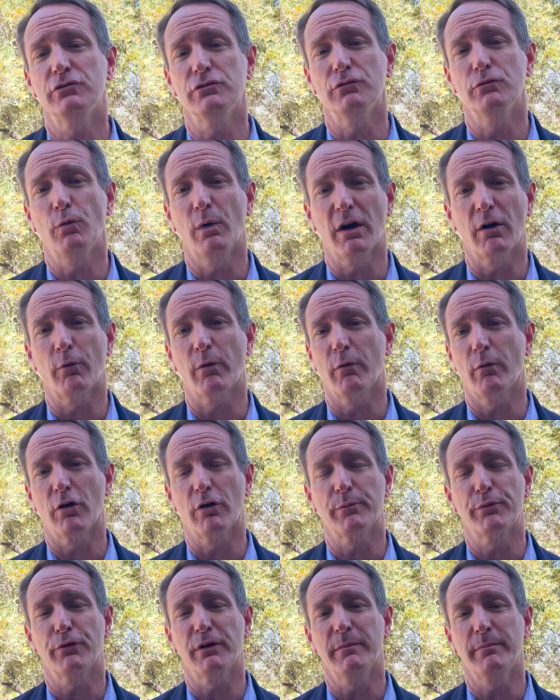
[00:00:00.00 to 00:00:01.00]
to where we
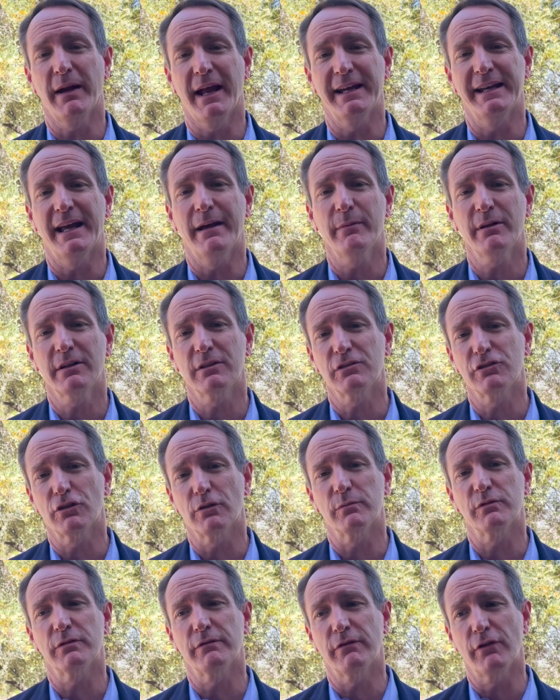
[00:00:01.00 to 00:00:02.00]
were pre-pandemic in
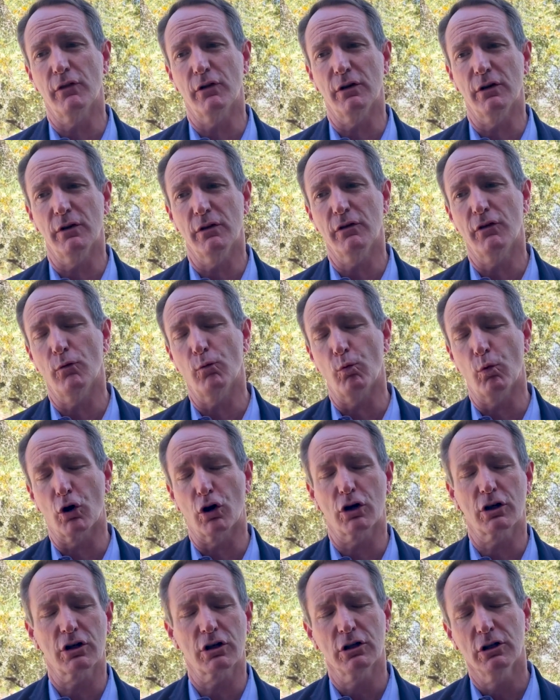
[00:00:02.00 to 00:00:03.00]
terms of the
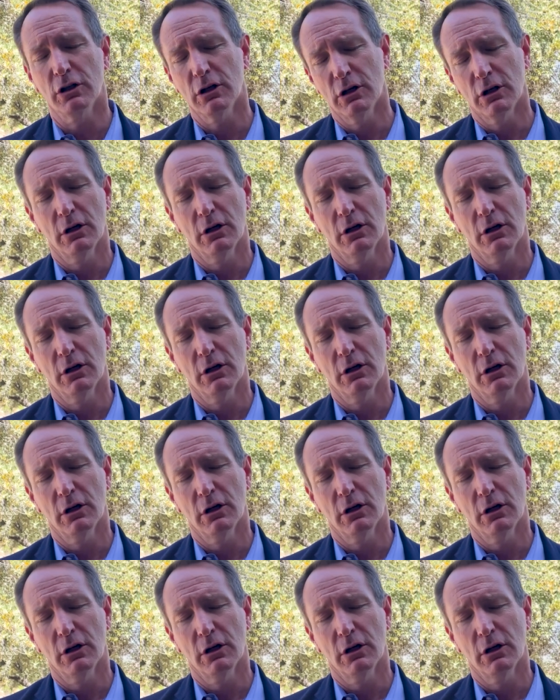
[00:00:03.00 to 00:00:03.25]
work